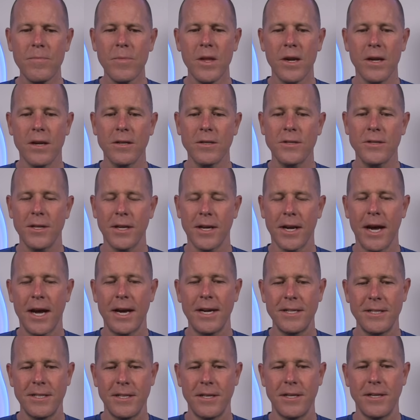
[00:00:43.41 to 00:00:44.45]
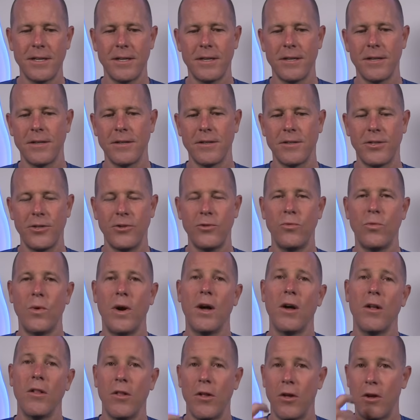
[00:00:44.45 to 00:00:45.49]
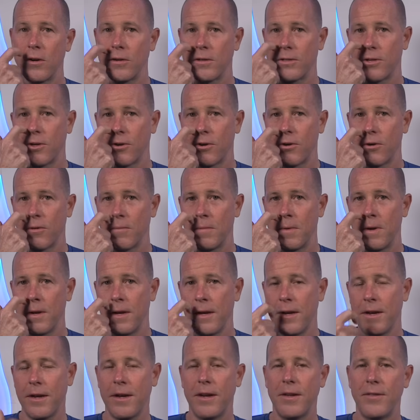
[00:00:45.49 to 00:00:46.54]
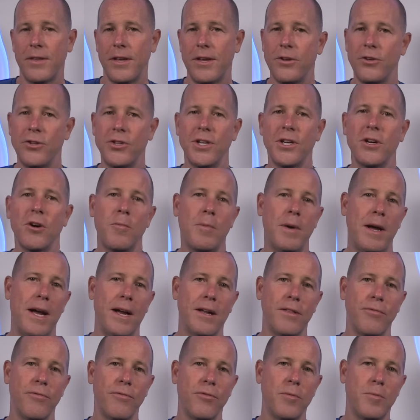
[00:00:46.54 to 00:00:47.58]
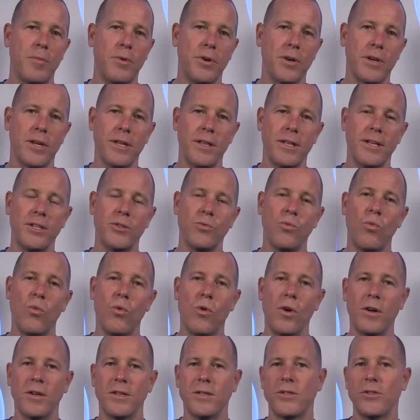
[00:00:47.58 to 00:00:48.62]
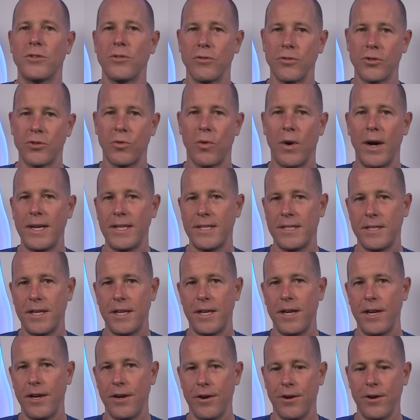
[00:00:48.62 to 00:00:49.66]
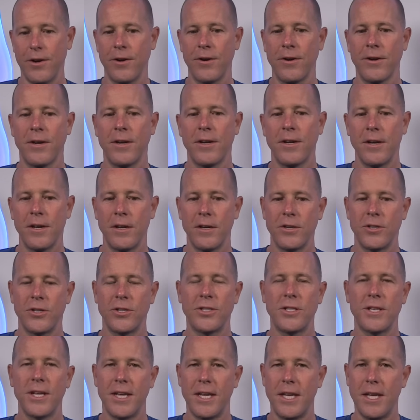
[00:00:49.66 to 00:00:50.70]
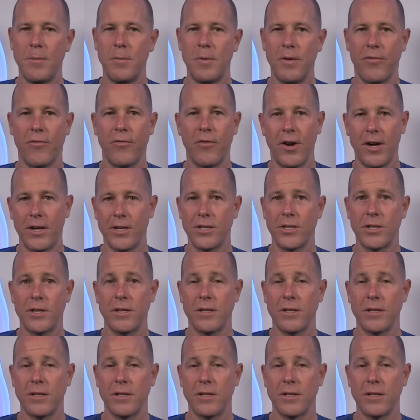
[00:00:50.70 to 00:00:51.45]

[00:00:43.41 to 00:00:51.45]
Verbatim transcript: Because the guys that do well long term, they usually go back through the book at least once or twice a year just to keep it fresh.